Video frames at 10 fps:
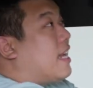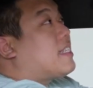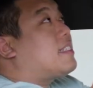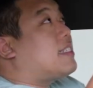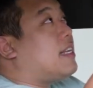
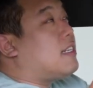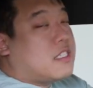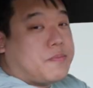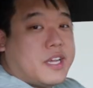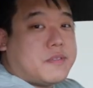extend the
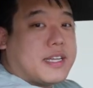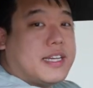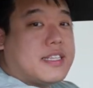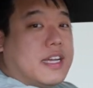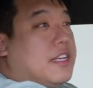space
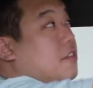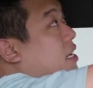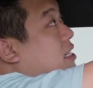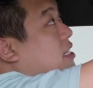because you can